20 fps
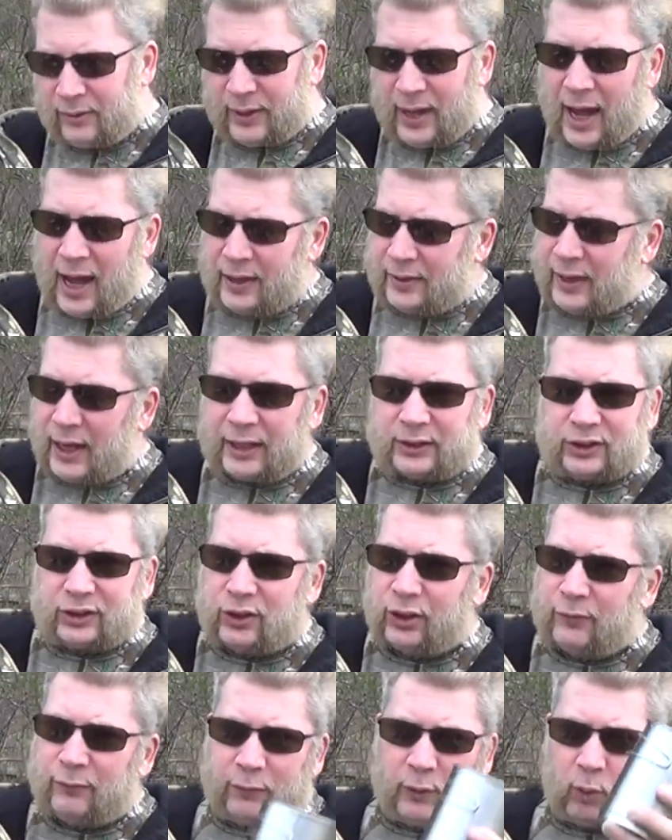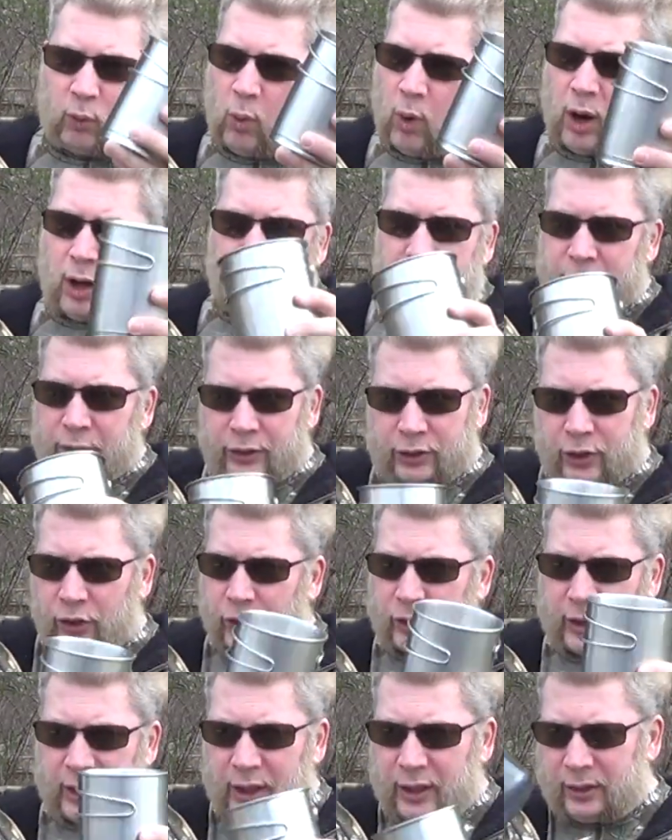that's good for water and
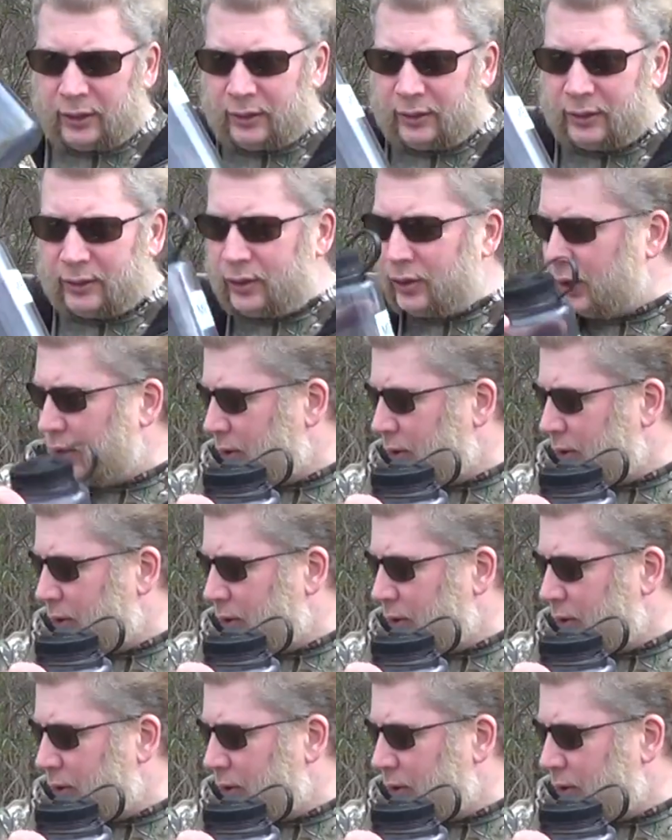cook kit and,